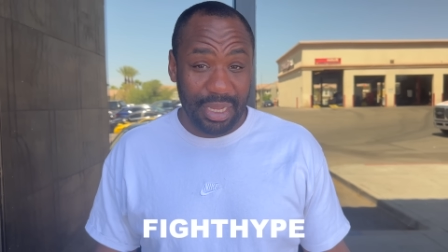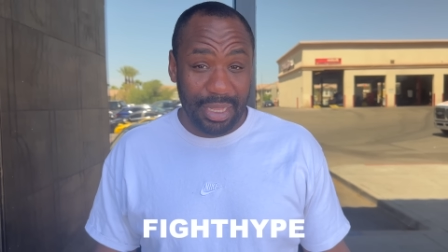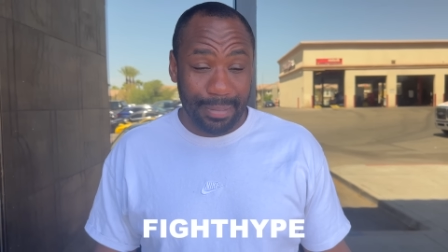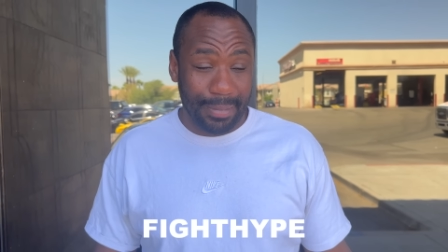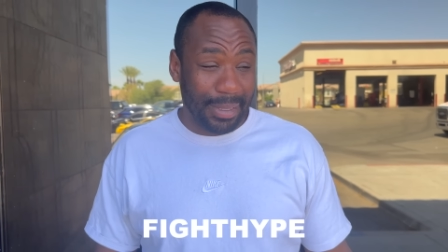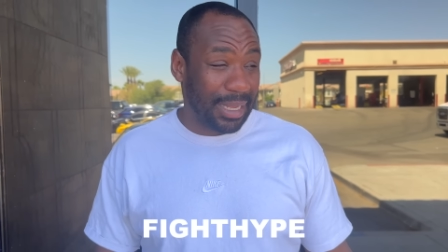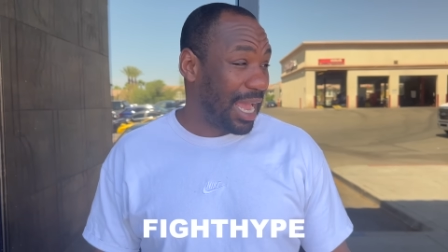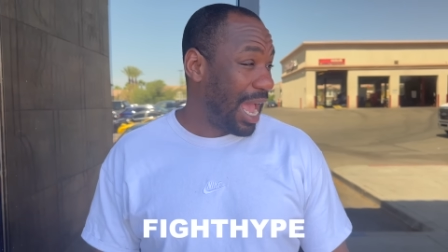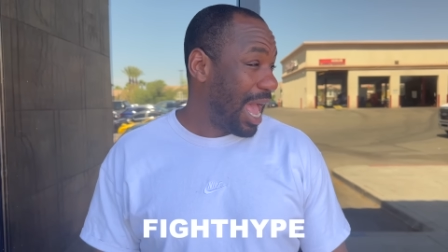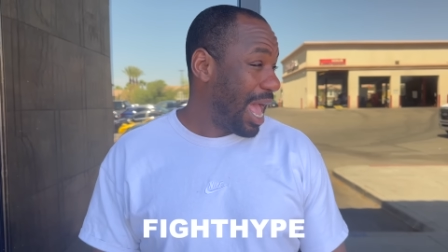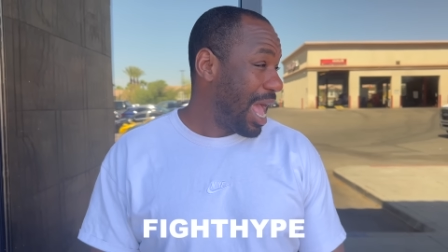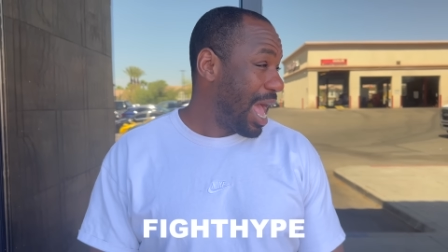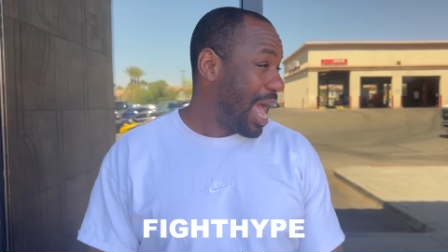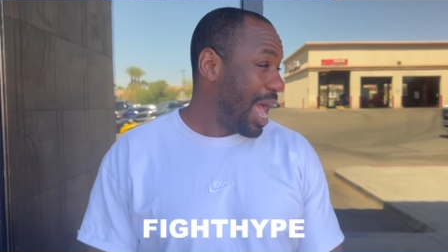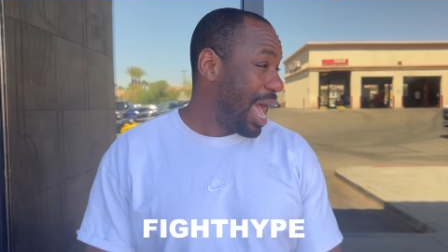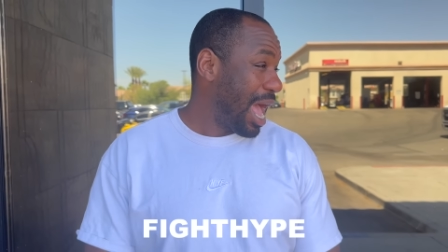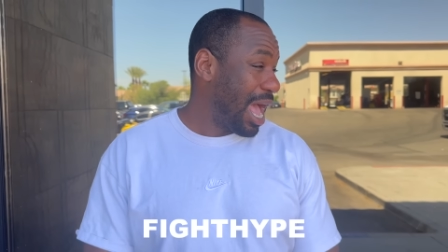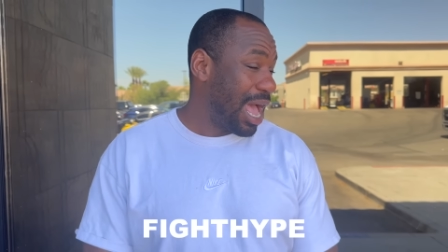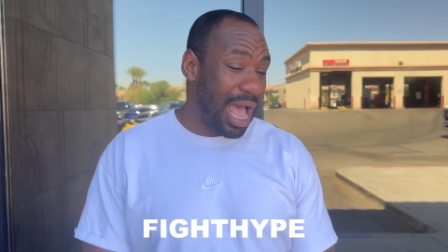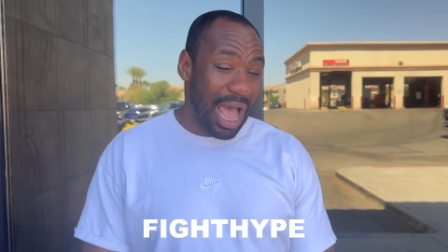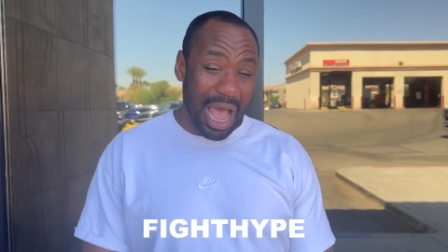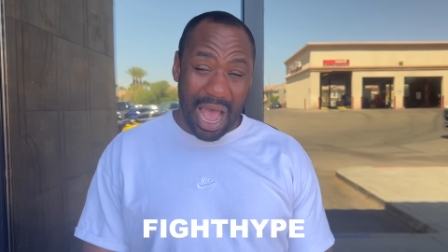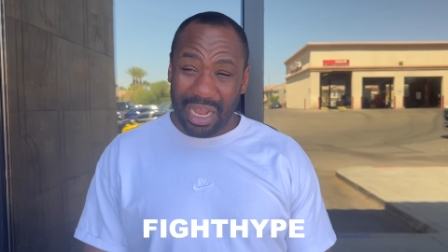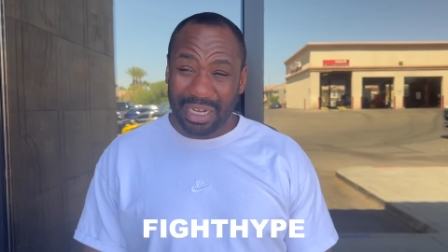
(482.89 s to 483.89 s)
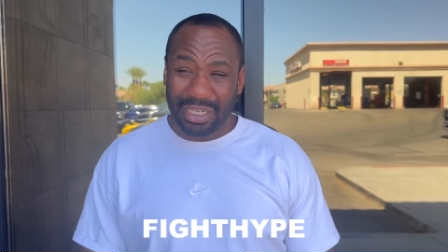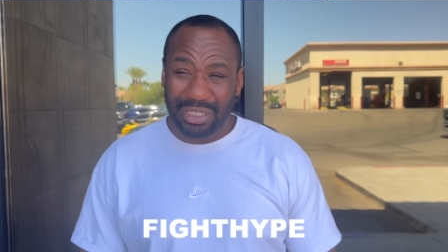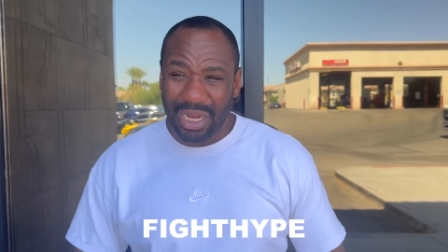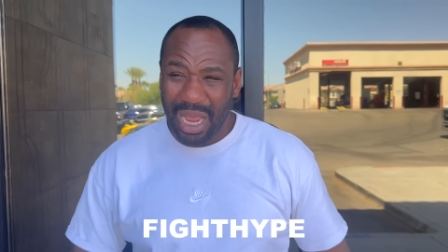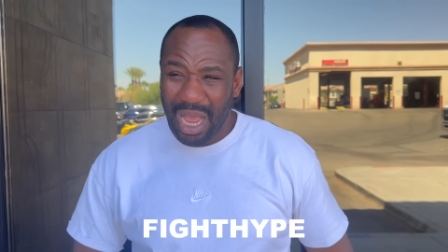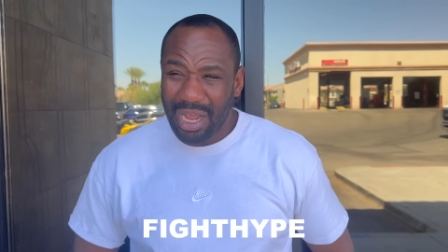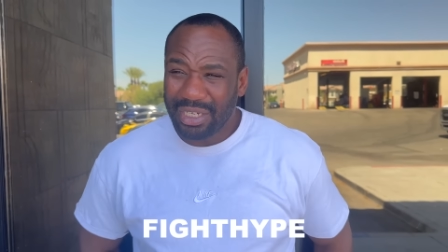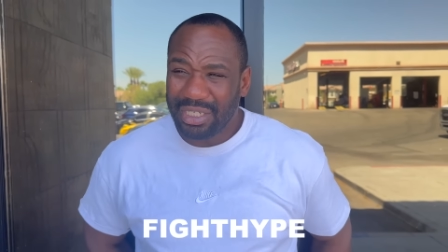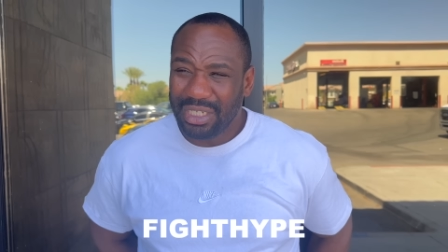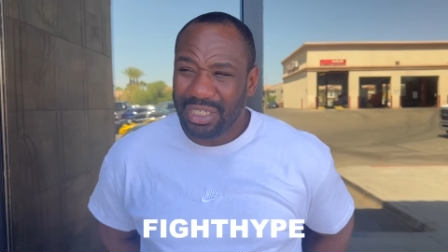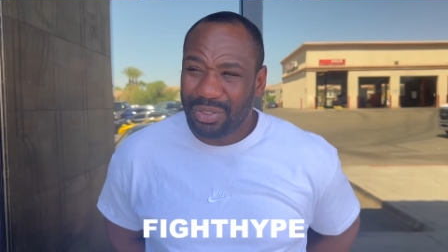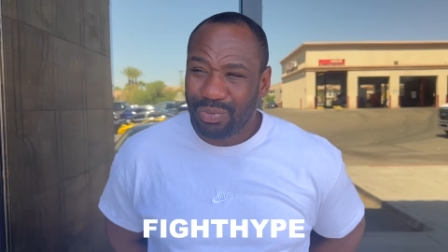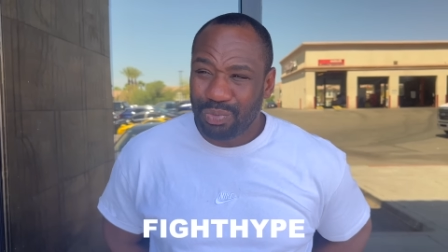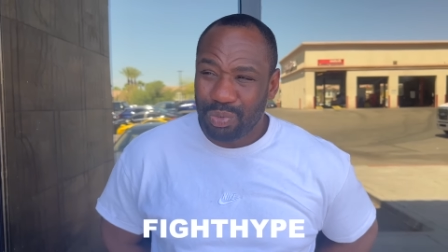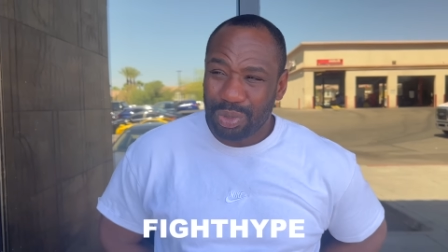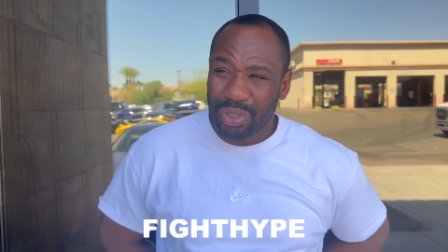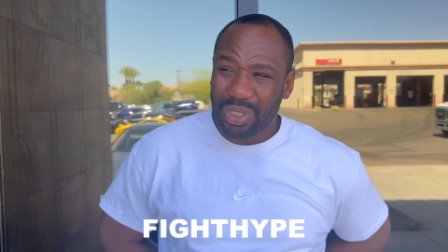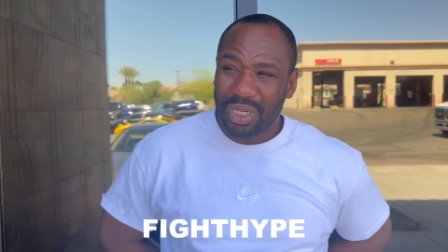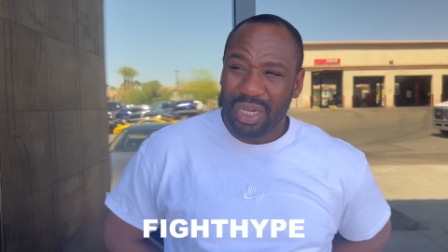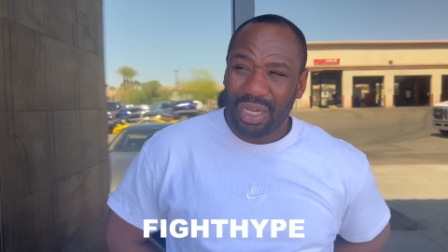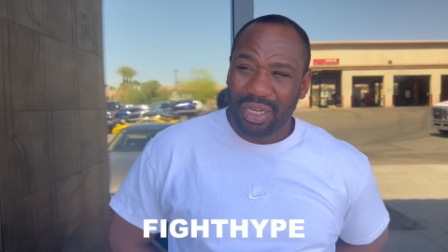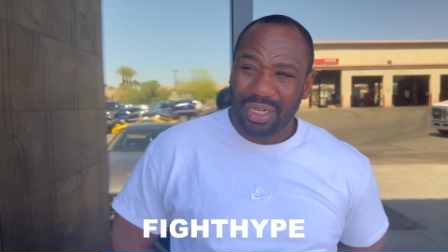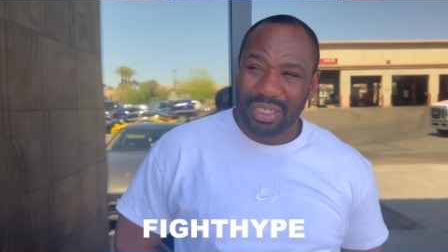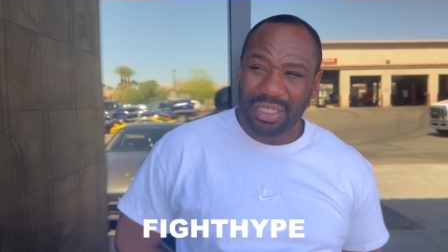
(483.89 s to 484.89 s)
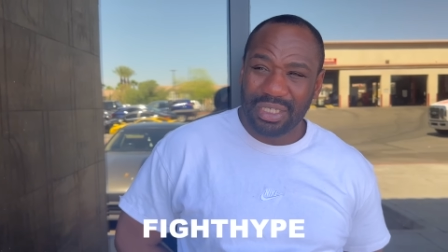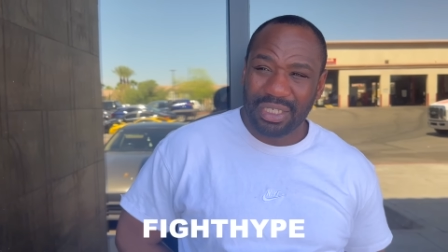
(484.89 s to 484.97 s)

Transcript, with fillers: Like I, I, I, just, I just would love to